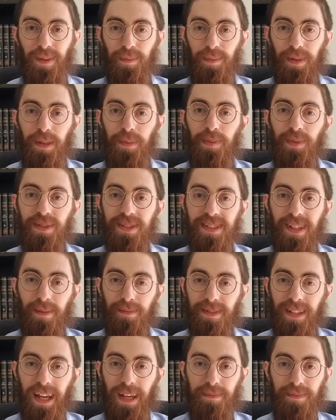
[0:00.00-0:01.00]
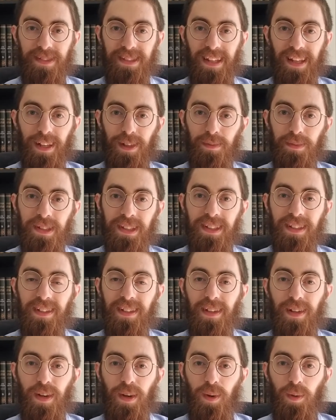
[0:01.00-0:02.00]
People sometimes tell me,
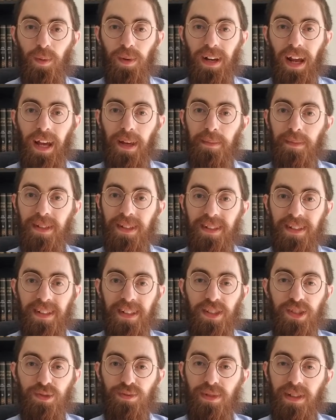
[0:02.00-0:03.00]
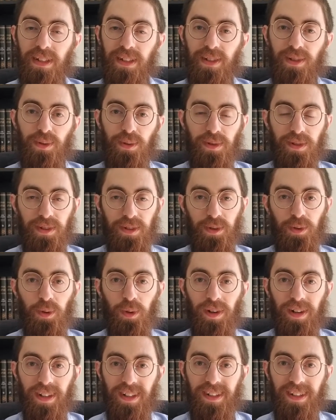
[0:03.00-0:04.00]
when I'm in Israel or New
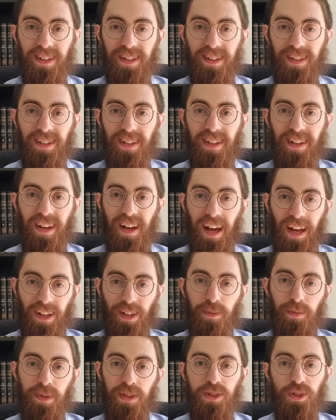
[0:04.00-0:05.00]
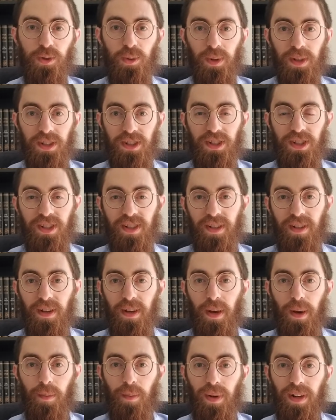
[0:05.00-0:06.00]
York, I could be Jewish,
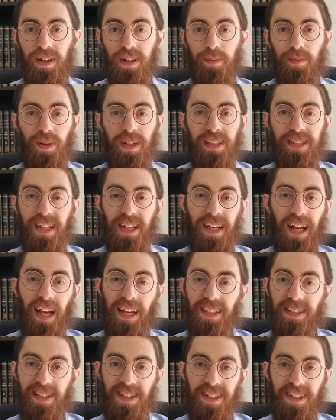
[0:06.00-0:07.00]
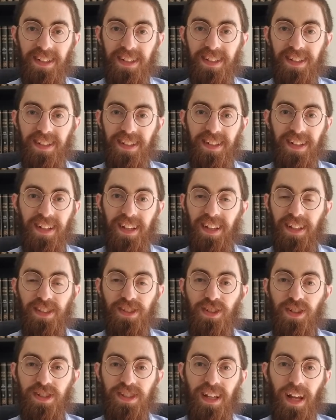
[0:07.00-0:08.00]
but in a place like Iceland, it's
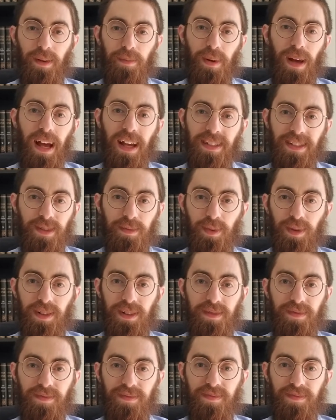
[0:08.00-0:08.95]
just not possible.